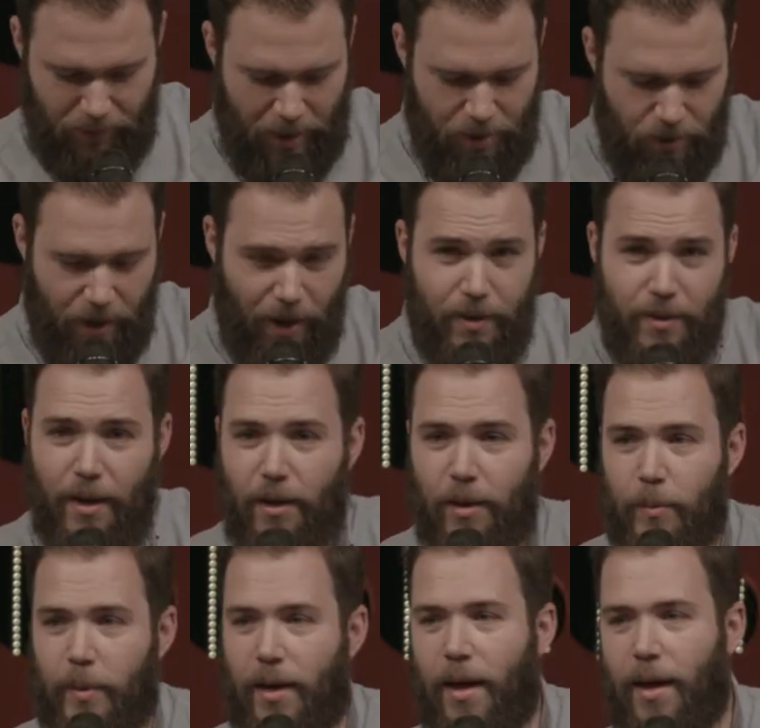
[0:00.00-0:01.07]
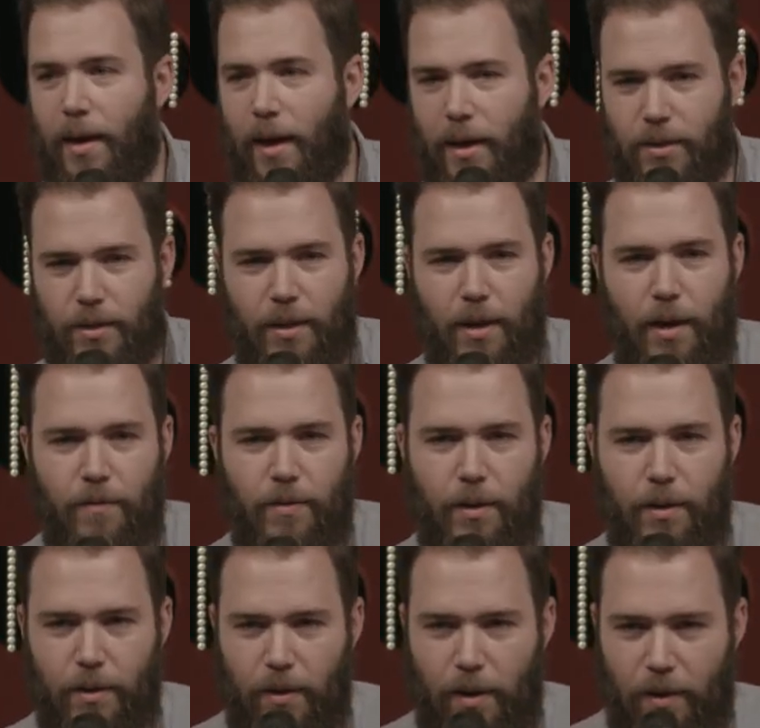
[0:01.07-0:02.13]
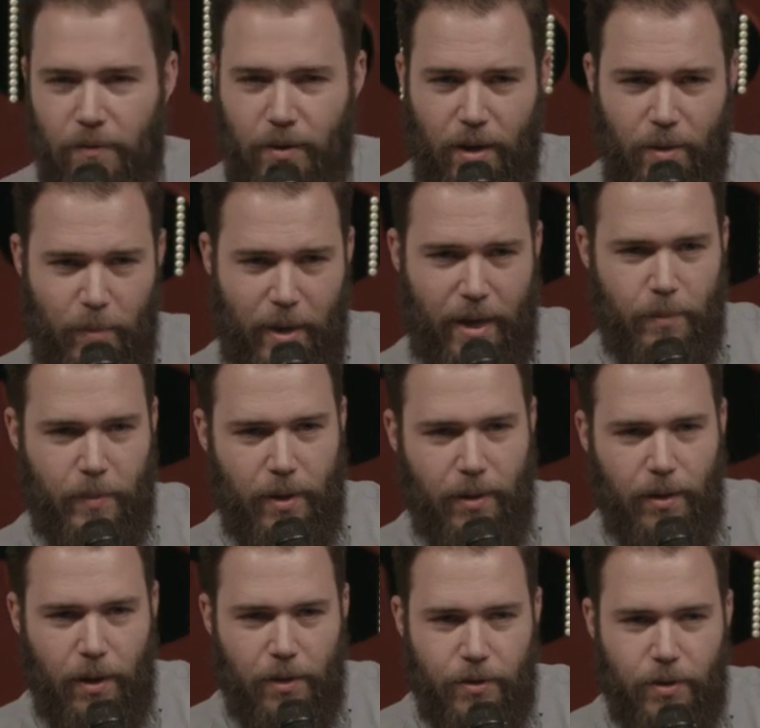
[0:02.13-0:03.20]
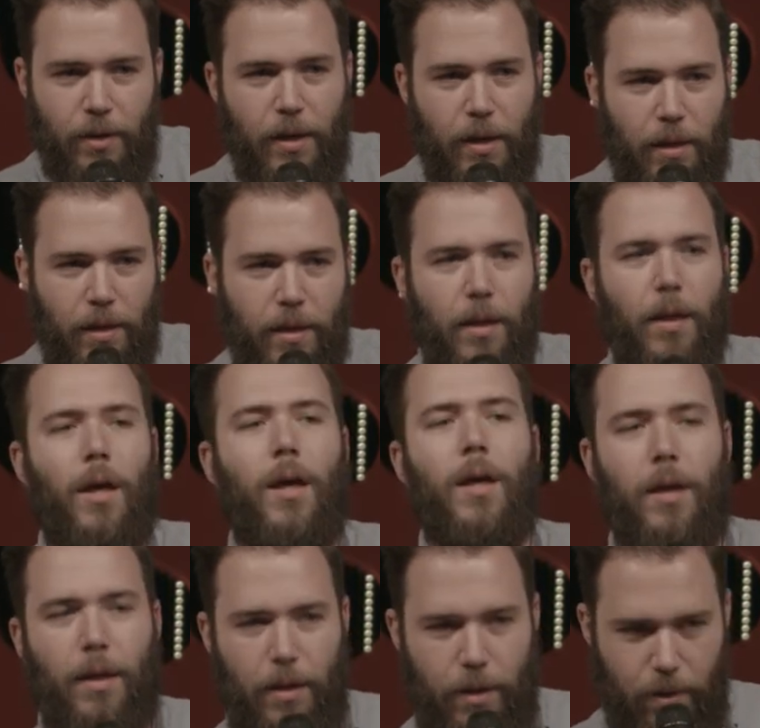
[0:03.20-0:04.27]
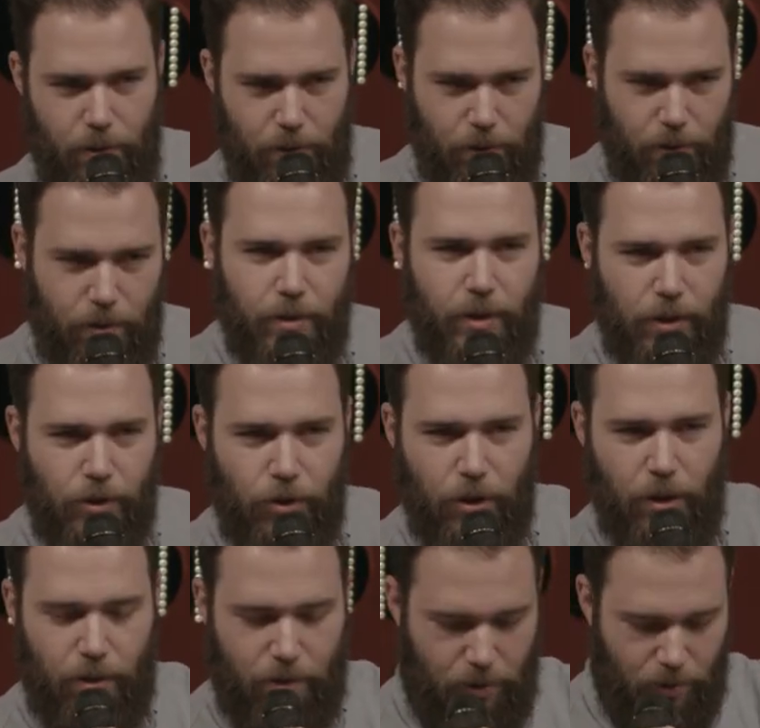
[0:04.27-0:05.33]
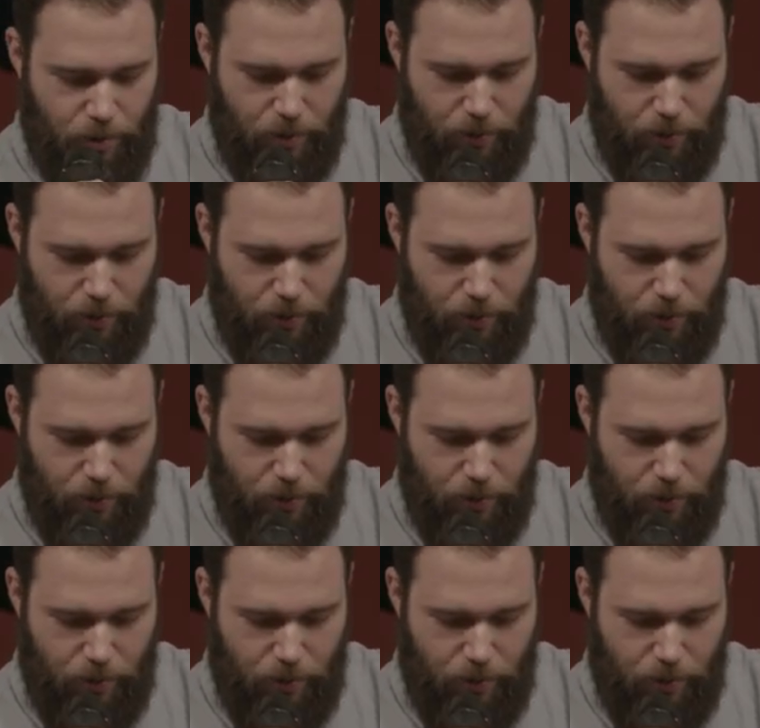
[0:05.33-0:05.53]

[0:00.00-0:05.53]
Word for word: And you can't tell, but I actually have a, I've got a black belt underneath this shirt.